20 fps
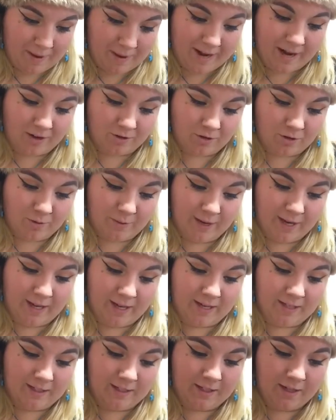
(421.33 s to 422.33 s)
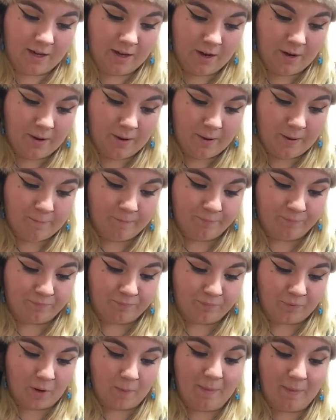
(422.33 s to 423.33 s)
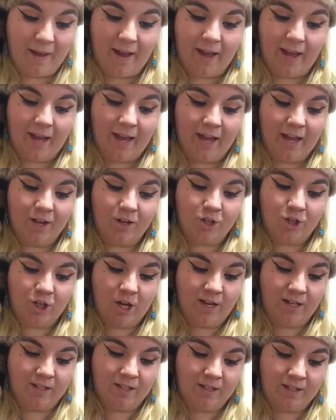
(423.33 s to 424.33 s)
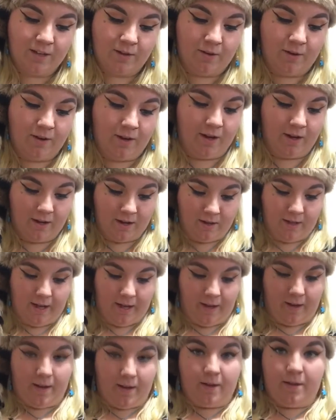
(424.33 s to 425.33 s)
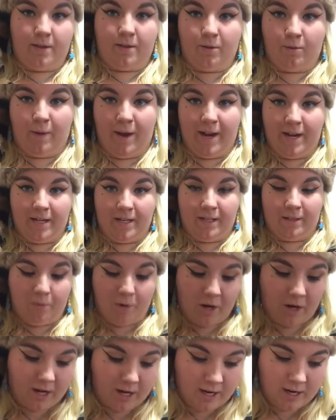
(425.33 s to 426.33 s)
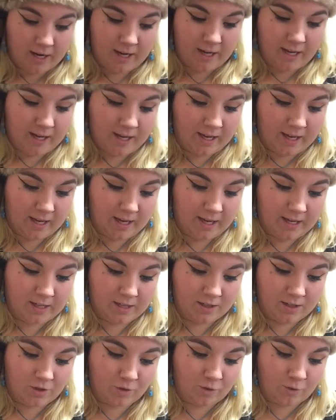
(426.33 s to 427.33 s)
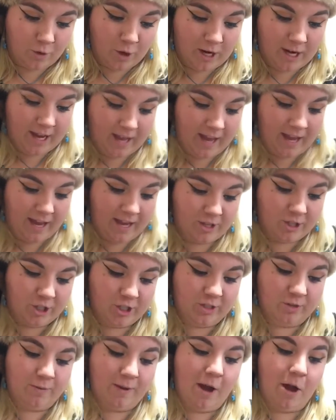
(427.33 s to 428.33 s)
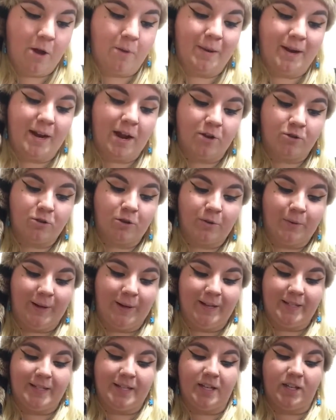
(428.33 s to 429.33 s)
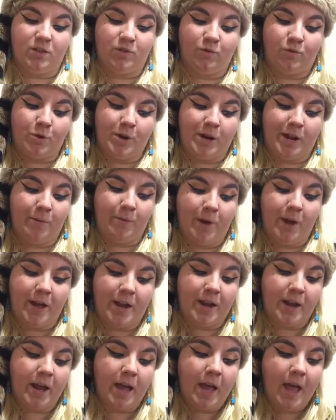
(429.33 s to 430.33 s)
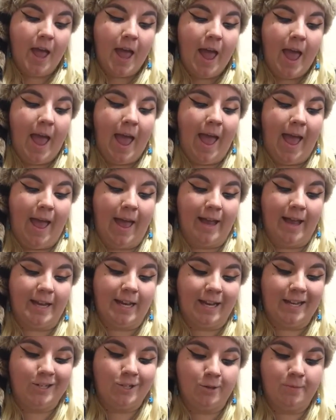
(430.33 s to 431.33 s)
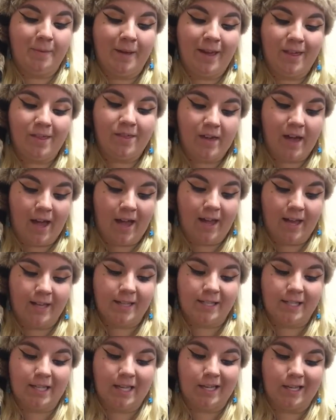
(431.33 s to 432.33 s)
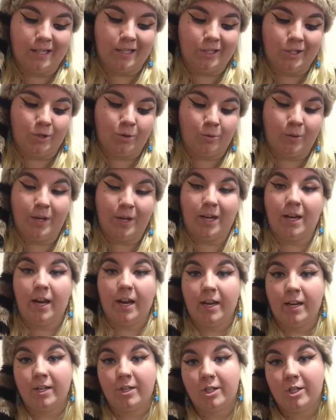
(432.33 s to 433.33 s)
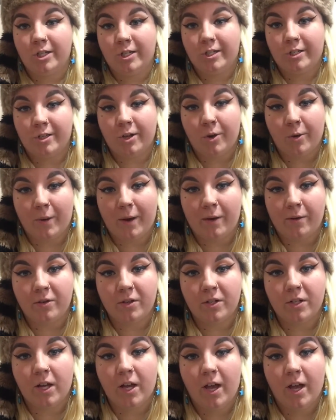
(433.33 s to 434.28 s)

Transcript: natural waist, my chest, like the widest part is 48 inches around. My natural waist is 41, and each of my thighs is 29 inches around.